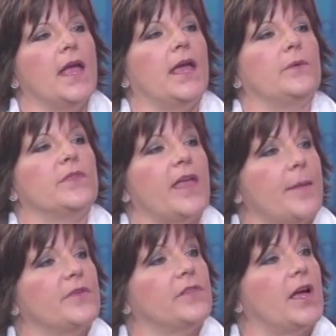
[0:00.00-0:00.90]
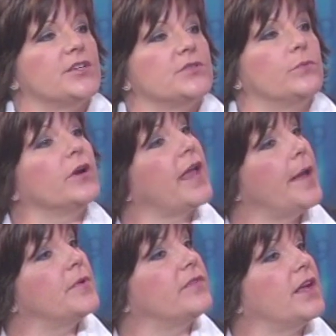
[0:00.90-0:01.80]
And with camouflage, we're
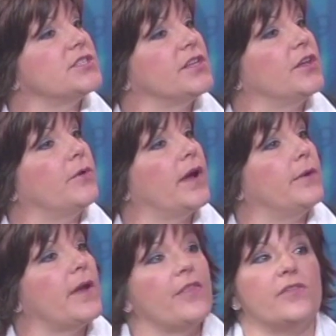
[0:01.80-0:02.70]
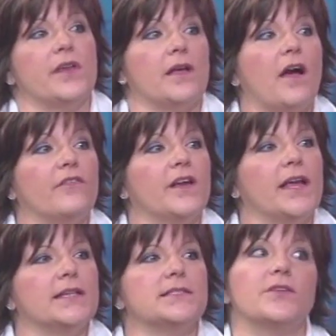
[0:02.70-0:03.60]
camouflaging the gray rather than covering
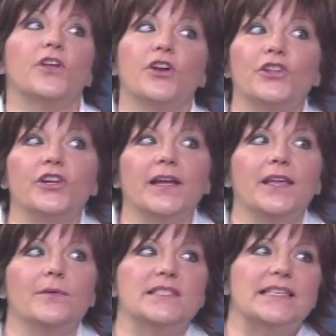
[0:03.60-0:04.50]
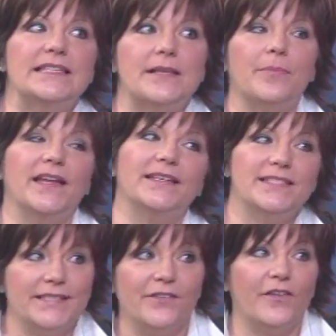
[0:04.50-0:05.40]
it, so they're going to look at you and see
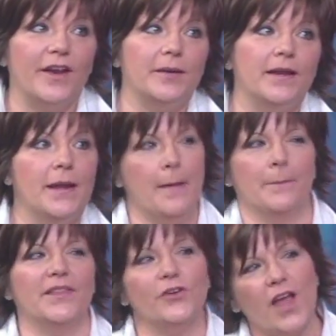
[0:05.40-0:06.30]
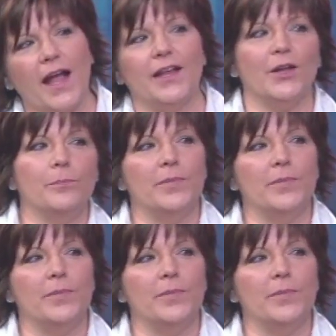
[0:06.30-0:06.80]
something's different, but they're not going to